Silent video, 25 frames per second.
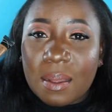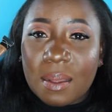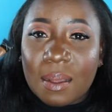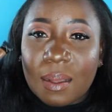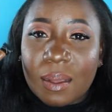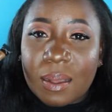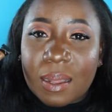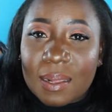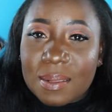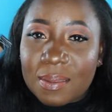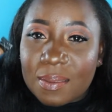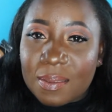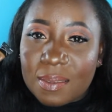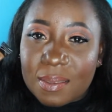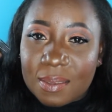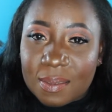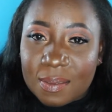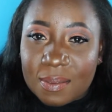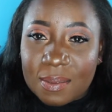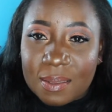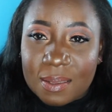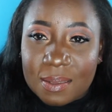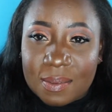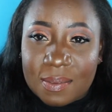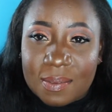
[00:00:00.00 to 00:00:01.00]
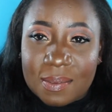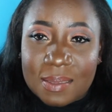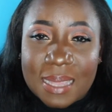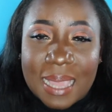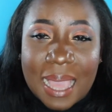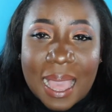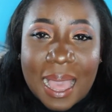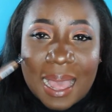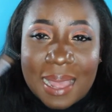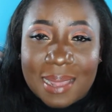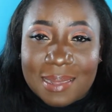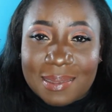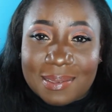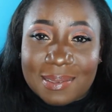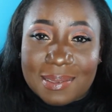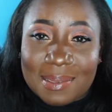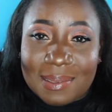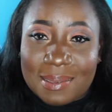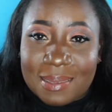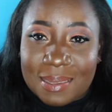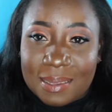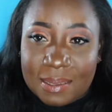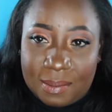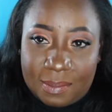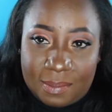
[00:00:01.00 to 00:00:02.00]
consistency as
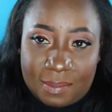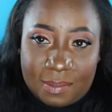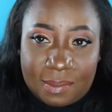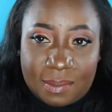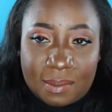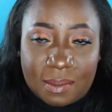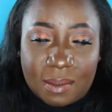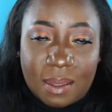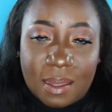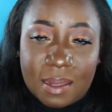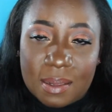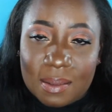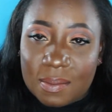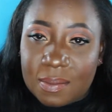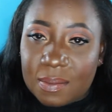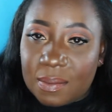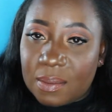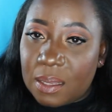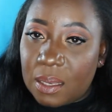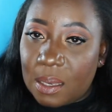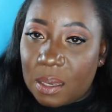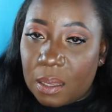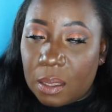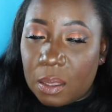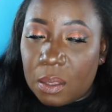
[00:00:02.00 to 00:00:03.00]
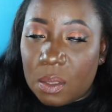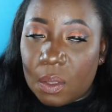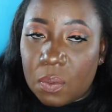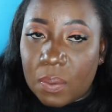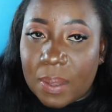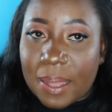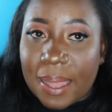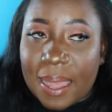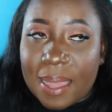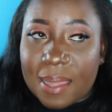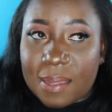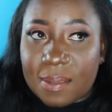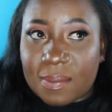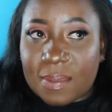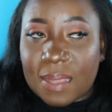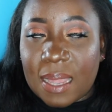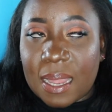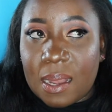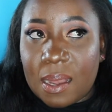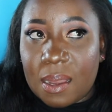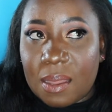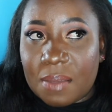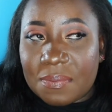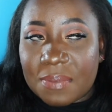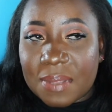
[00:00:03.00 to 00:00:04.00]
this concealer, you guys. I
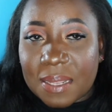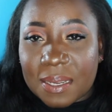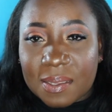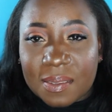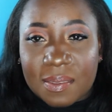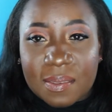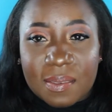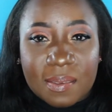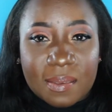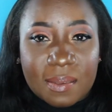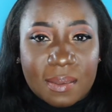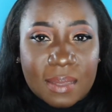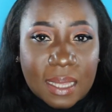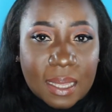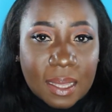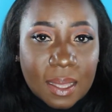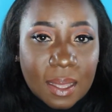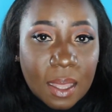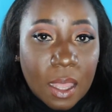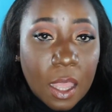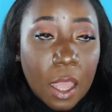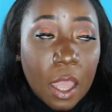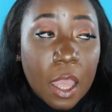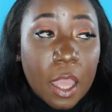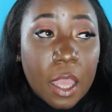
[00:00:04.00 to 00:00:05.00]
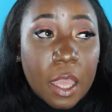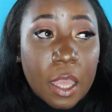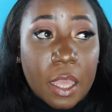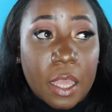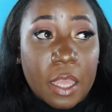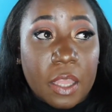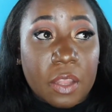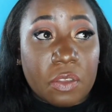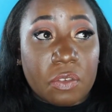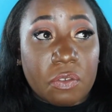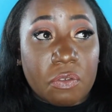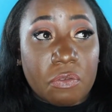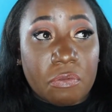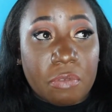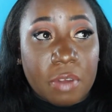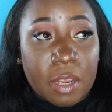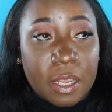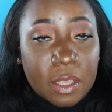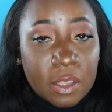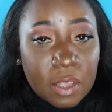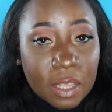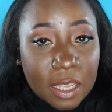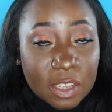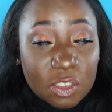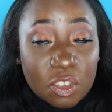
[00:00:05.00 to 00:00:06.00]
love that it's thick, it's
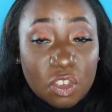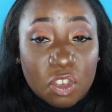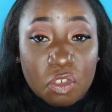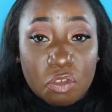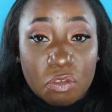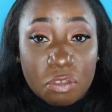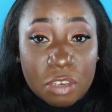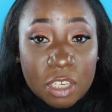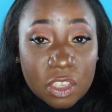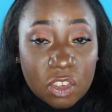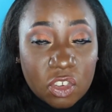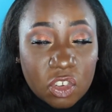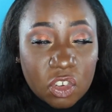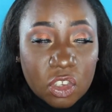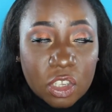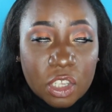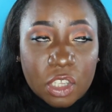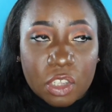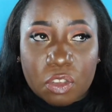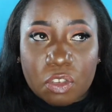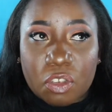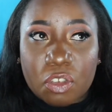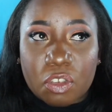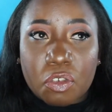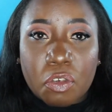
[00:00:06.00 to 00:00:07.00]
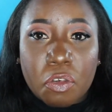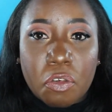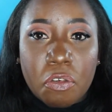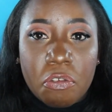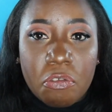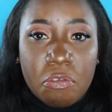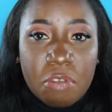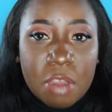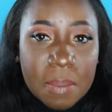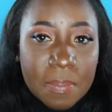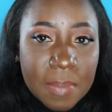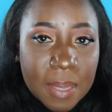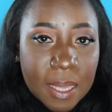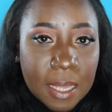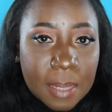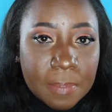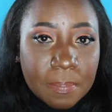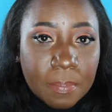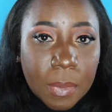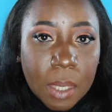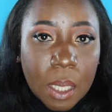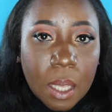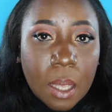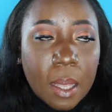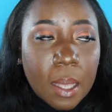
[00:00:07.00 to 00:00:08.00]
rich, it's creamy,
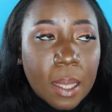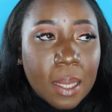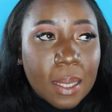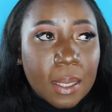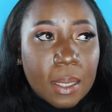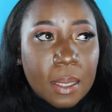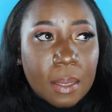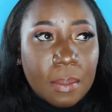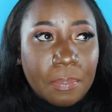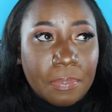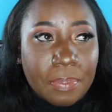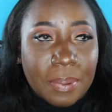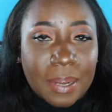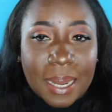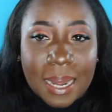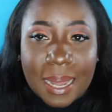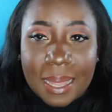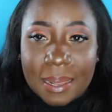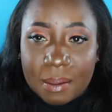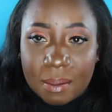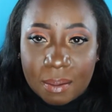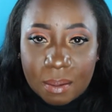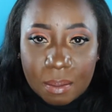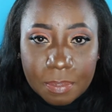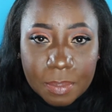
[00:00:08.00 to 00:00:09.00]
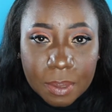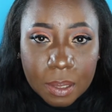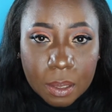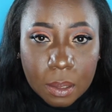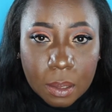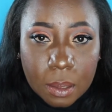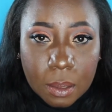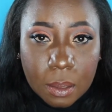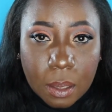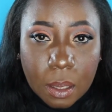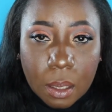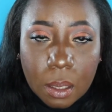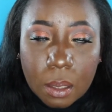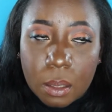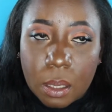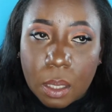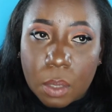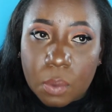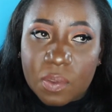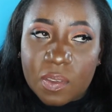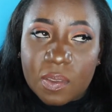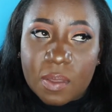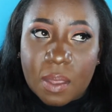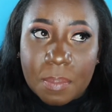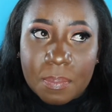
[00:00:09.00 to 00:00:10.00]
blendable. Now
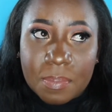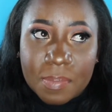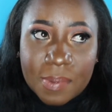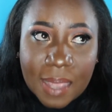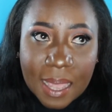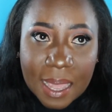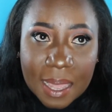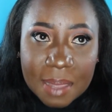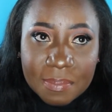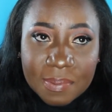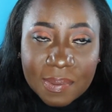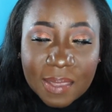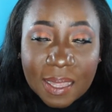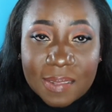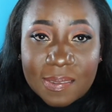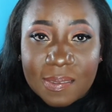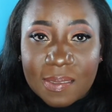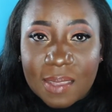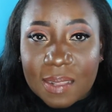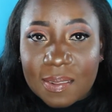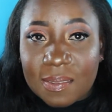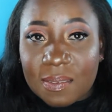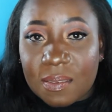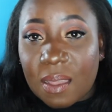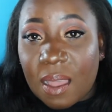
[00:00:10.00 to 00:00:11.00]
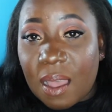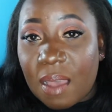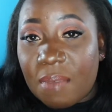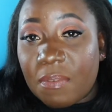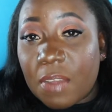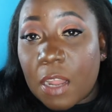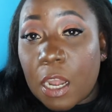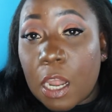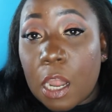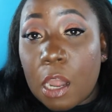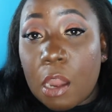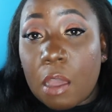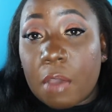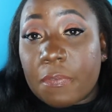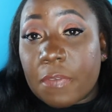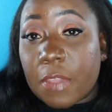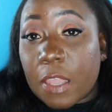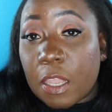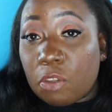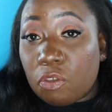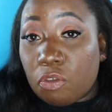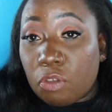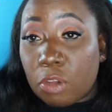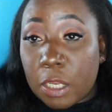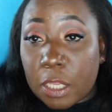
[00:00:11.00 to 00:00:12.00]
sometimes I tend to have a
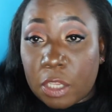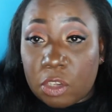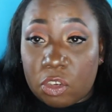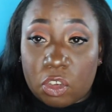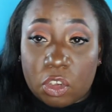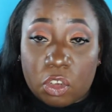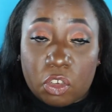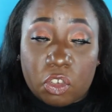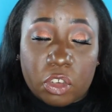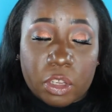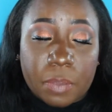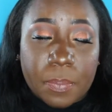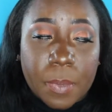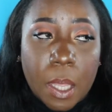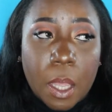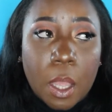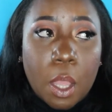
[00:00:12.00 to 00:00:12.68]
love-hate relationship